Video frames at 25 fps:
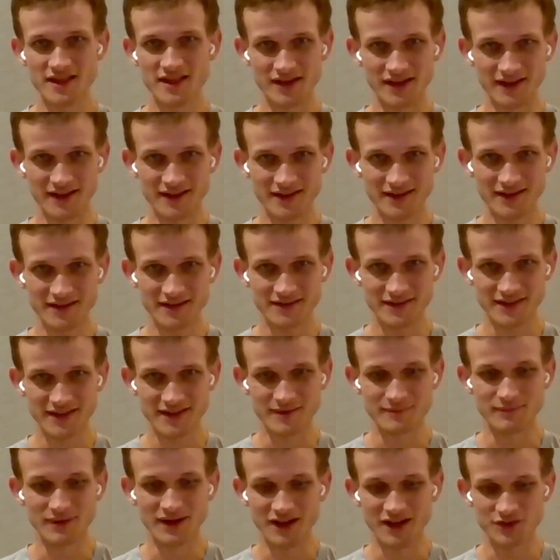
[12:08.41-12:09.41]
like
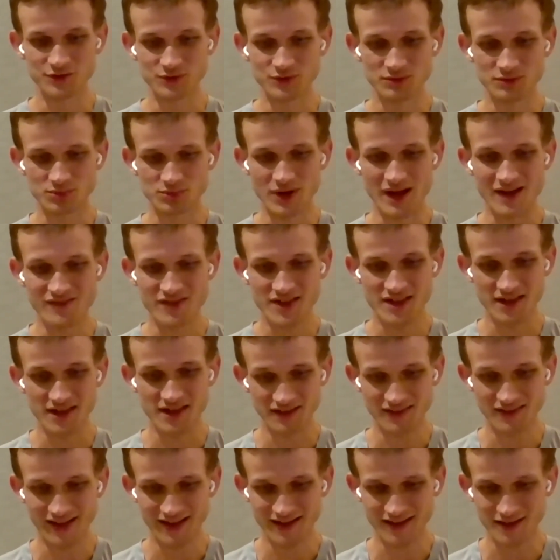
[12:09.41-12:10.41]
combined with privacy,
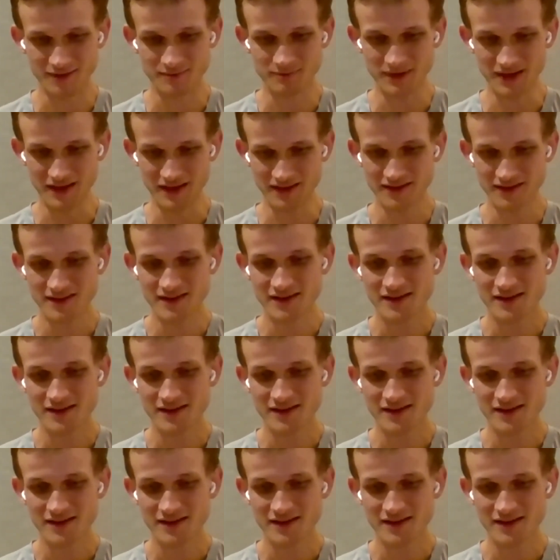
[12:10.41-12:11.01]
that can be